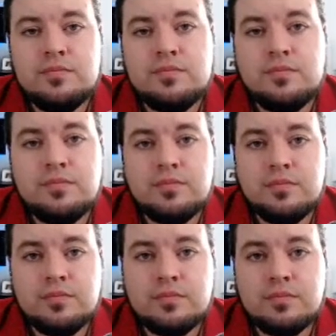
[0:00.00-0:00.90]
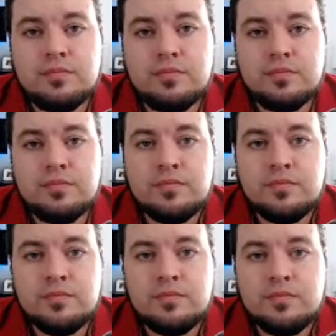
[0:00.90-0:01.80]

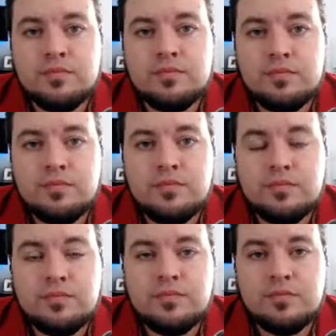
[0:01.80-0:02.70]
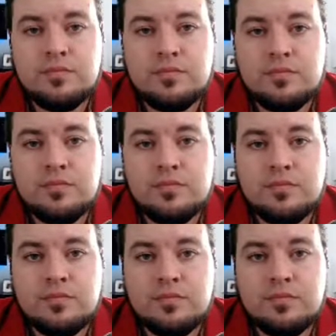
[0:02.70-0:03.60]

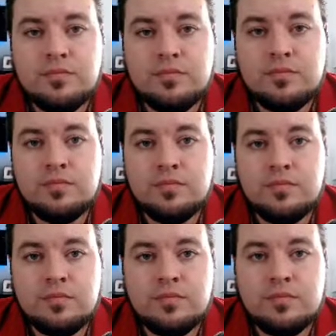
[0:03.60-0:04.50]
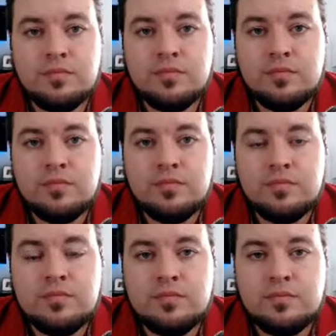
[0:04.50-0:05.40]

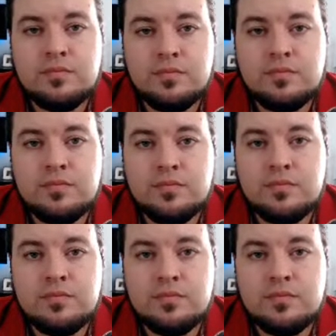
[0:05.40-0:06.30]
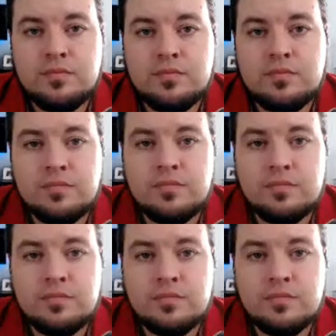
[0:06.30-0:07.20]

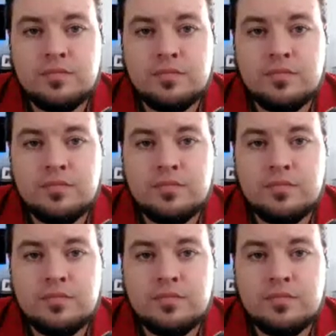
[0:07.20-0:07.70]
[no speech]